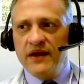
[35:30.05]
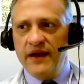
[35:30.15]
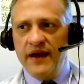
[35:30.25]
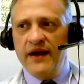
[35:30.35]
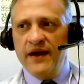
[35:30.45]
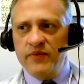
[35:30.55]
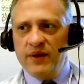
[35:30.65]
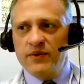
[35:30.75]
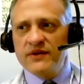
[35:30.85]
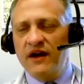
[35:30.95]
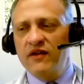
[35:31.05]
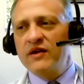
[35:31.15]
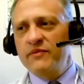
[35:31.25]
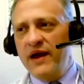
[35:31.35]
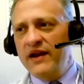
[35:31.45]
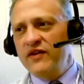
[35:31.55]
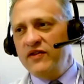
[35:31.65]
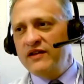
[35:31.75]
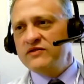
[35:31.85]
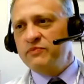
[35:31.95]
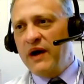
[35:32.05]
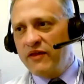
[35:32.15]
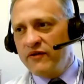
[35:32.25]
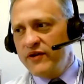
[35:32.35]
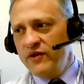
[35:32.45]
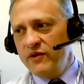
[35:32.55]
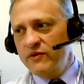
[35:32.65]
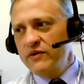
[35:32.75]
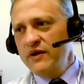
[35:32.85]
and be able to tell them anything that's bothering you.